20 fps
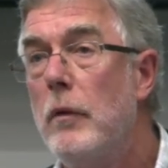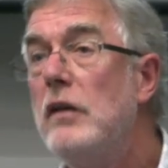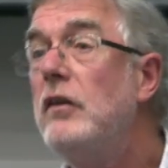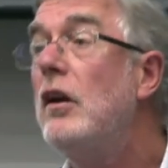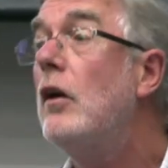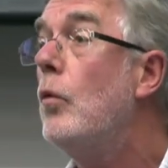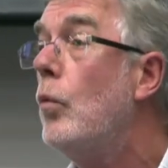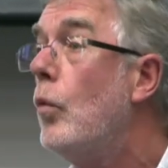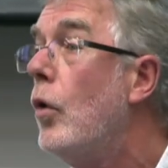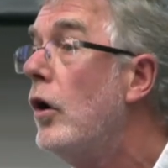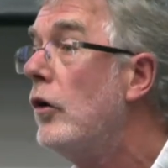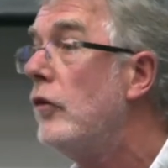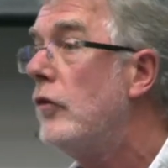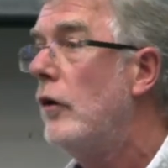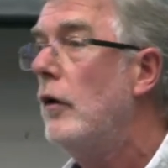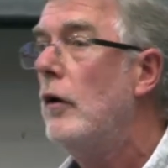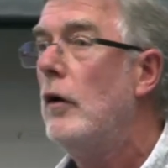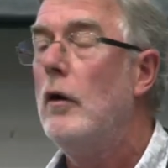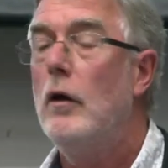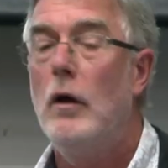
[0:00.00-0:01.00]
They didn't want
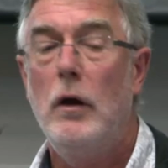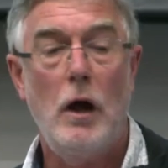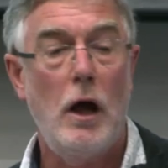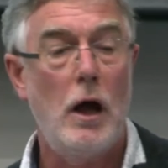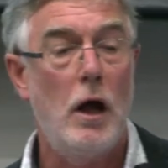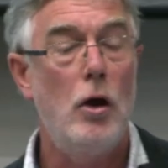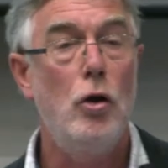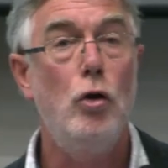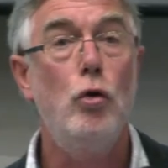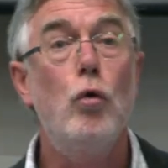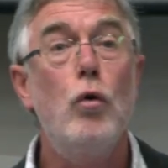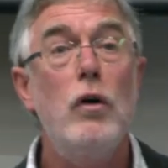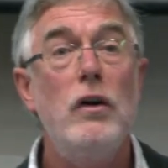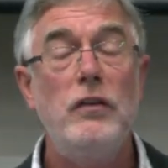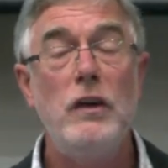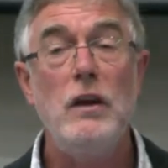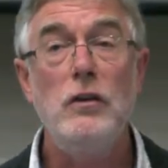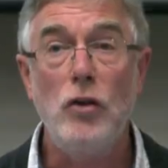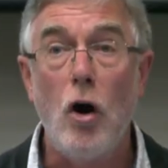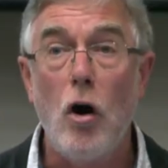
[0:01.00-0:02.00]

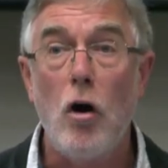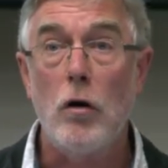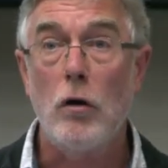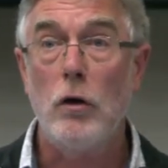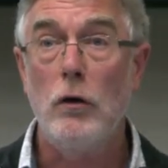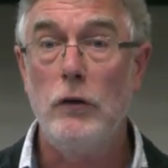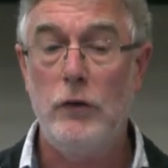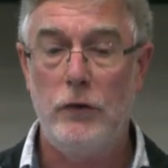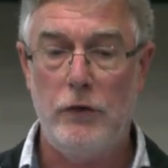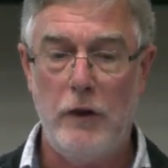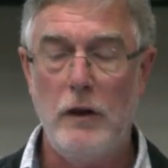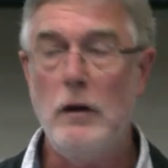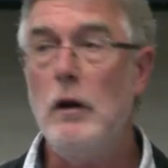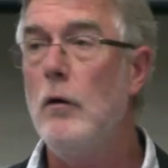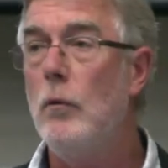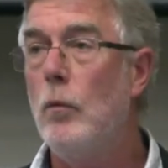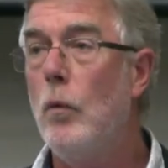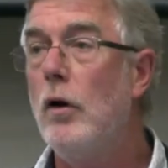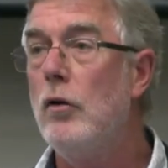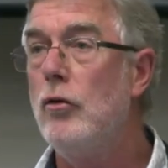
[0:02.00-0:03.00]
noisy dogs. They
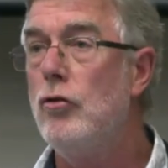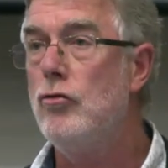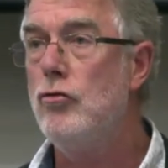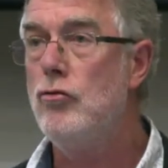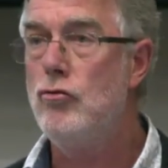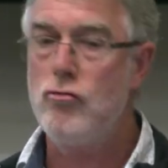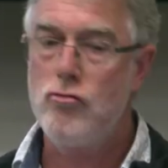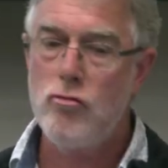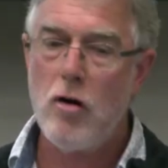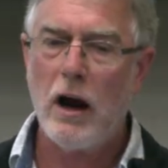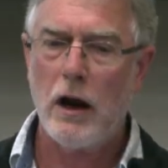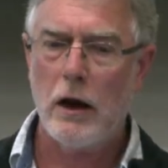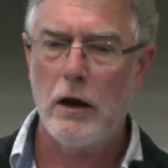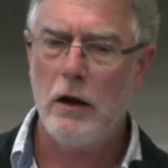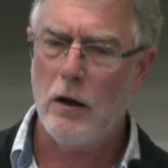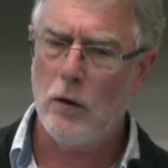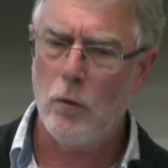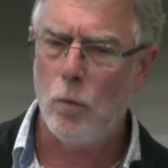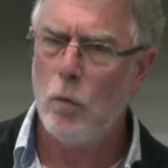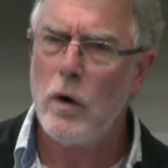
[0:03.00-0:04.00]
didn't want drunk
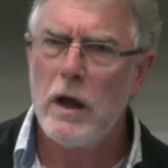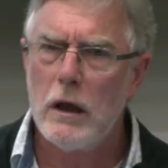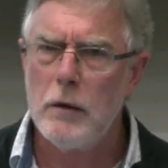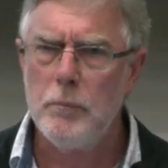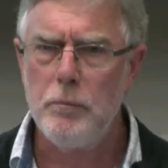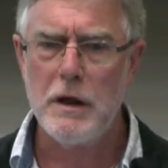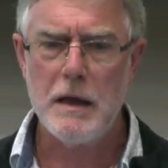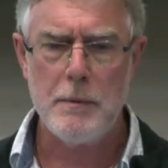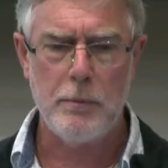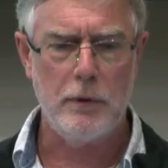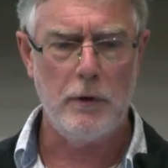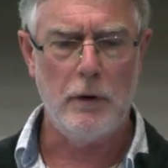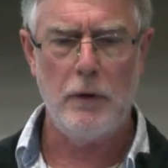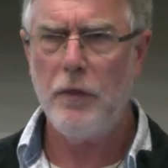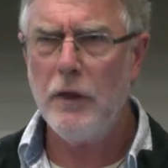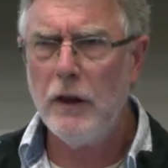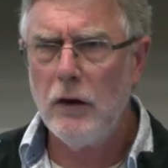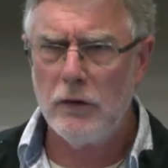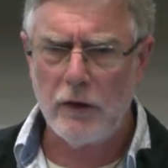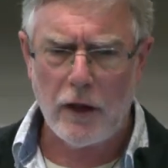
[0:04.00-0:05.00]
and weird people,
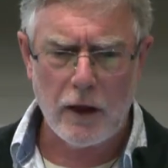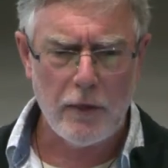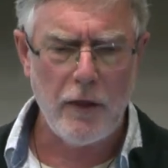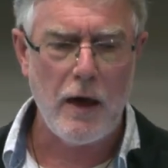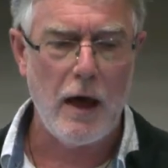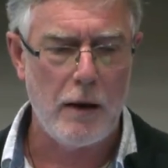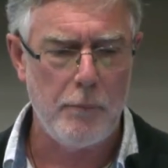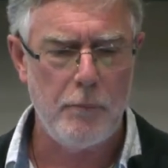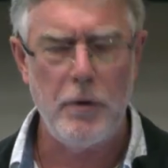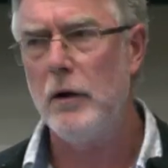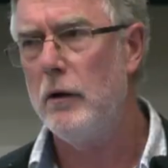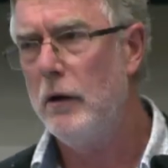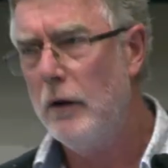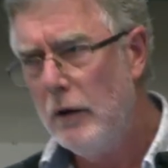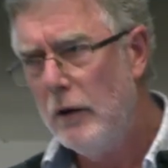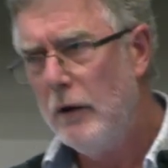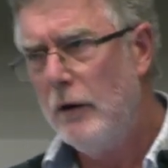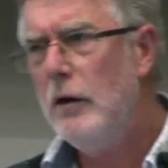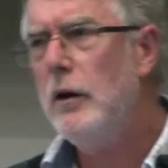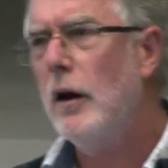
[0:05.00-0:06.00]
things like that. But,
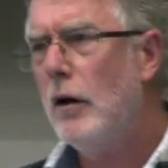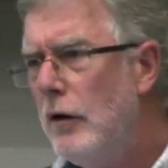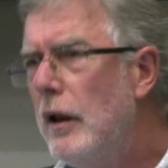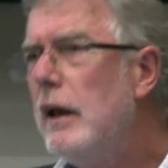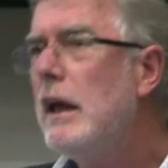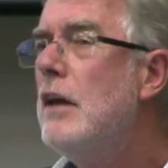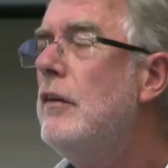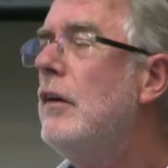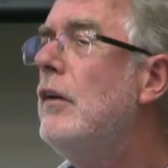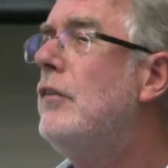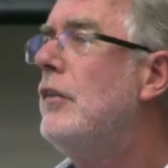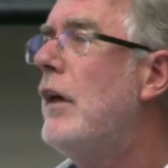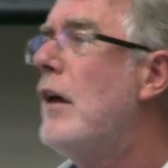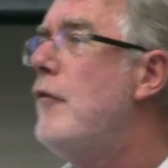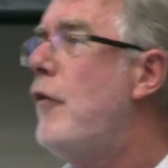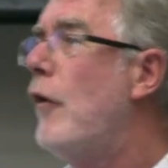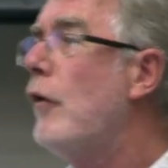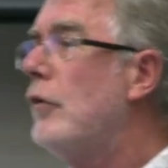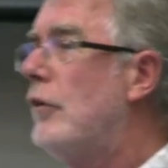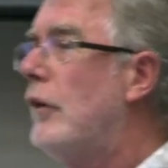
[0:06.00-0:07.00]
you know, Nikki did say
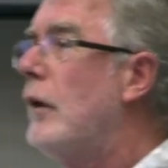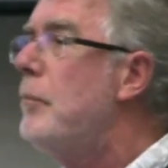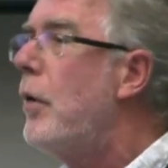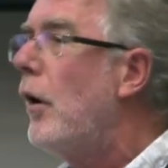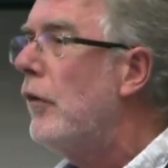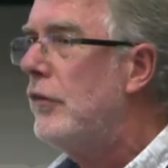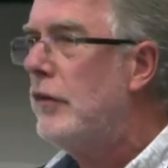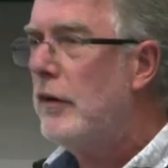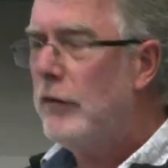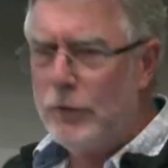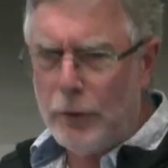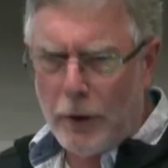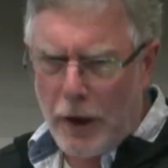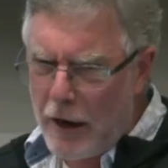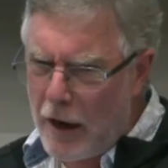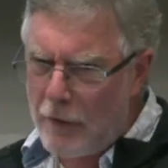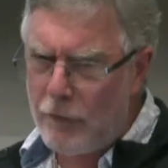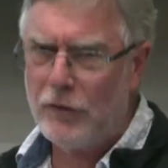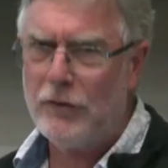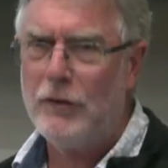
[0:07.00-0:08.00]
focus on the positive, so I
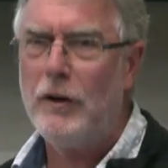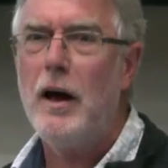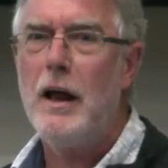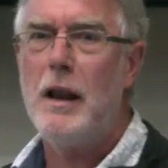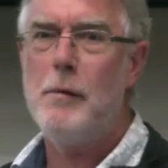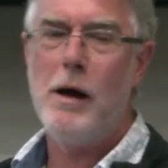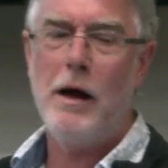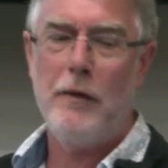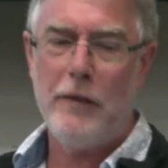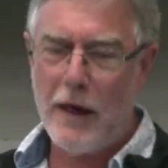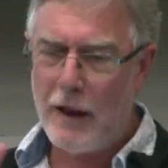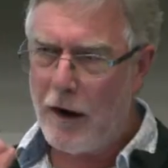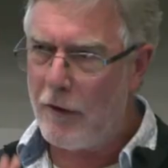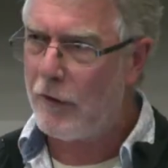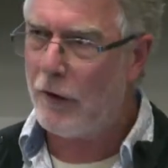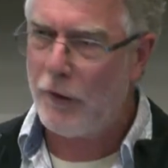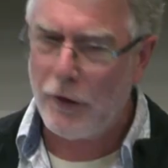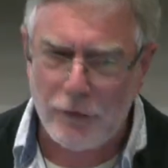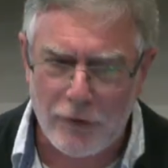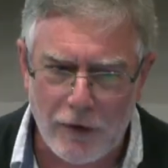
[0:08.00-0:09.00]
don't have a slide about that. I've
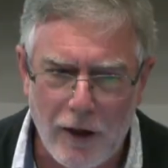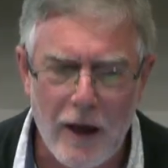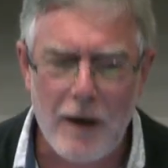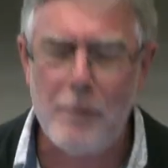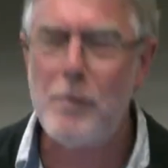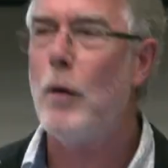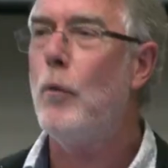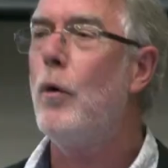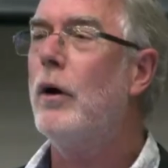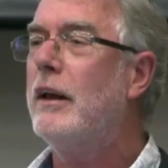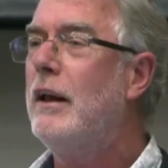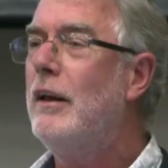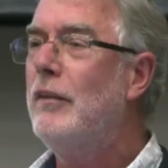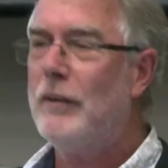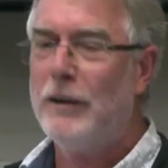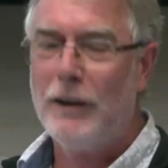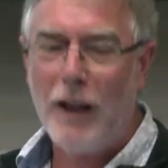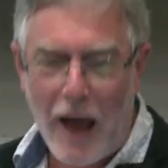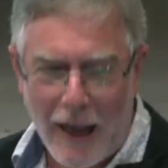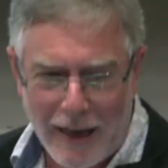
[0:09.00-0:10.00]
got the slide about what
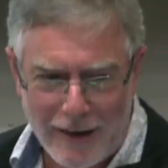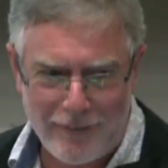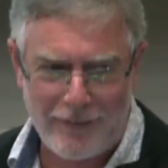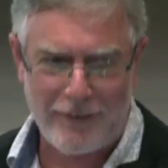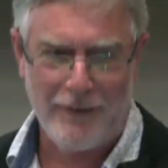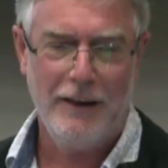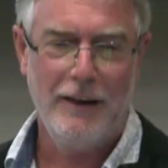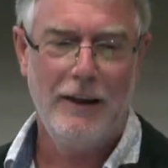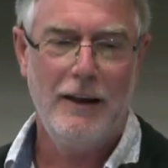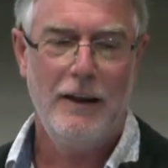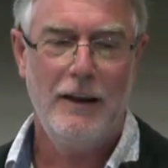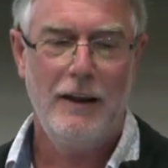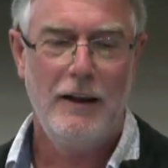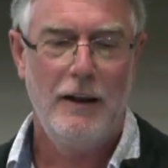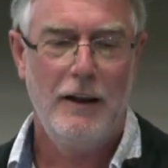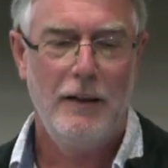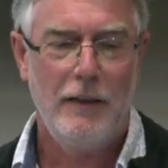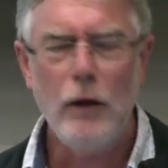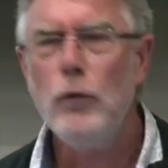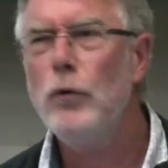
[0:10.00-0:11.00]
kids liked.
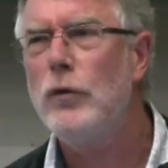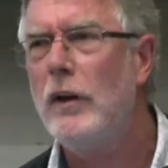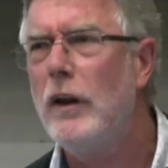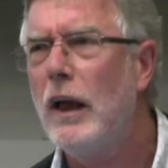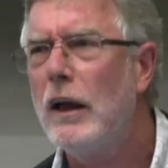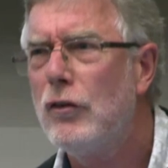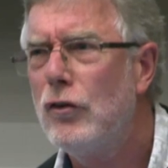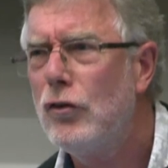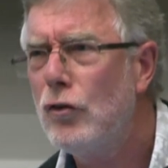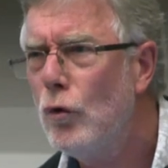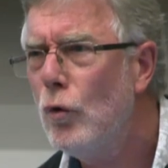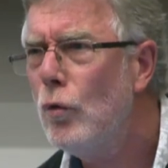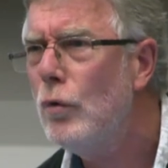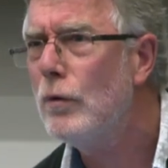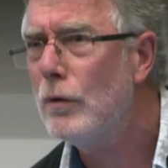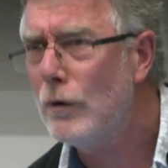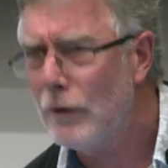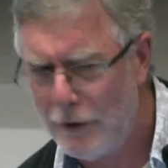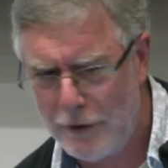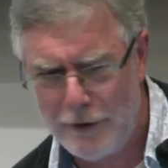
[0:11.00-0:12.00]
They also like
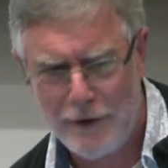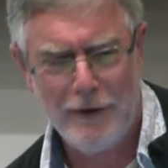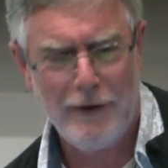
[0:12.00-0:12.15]
school.